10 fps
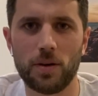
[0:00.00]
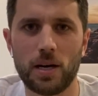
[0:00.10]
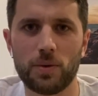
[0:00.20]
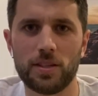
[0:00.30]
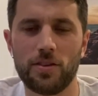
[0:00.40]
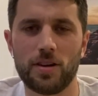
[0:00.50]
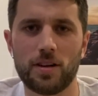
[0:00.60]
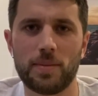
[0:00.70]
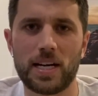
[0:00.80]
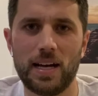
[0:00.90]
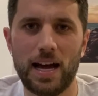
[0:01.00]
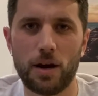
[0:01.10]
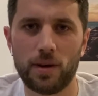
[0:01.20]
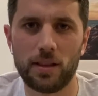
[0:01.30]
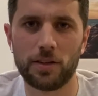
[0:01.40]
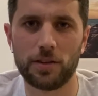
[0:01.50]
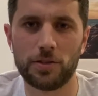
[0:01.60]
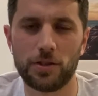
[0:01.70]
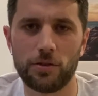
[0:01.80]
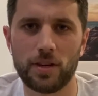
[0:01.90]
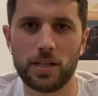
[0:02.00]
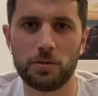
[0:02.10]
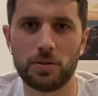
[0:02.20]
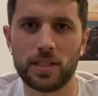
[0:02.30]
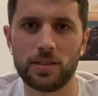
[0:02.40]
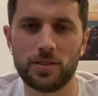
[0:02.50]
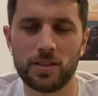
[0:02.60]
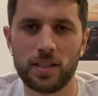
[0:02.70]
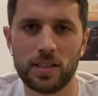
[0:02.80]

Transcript: I want to talk about how I learned to grade coins.